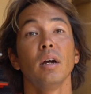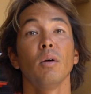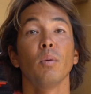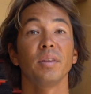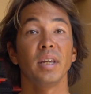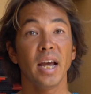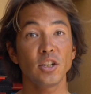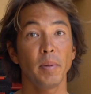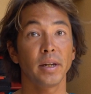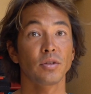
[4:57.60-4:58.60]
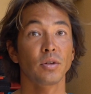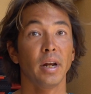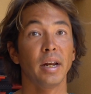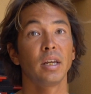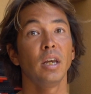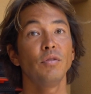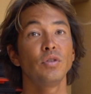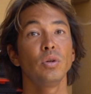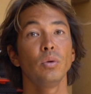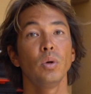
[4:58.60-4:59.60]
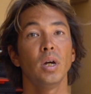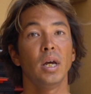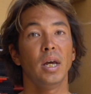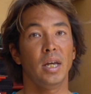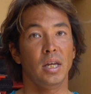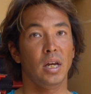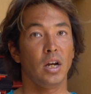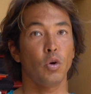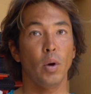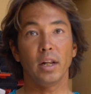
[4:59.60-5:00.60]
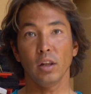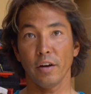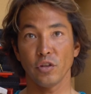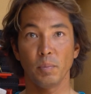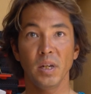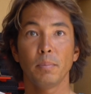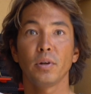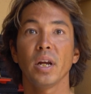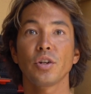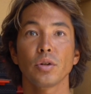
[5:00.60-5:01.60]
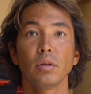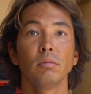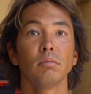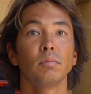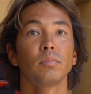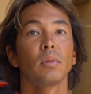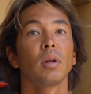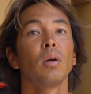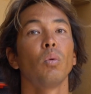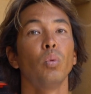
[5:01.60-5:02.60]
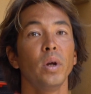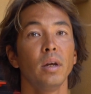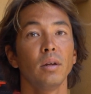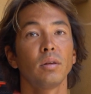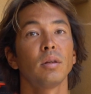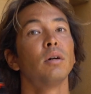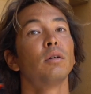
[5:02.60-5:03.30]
What the Aspect is good at, it gives you quite a lot of speed potential with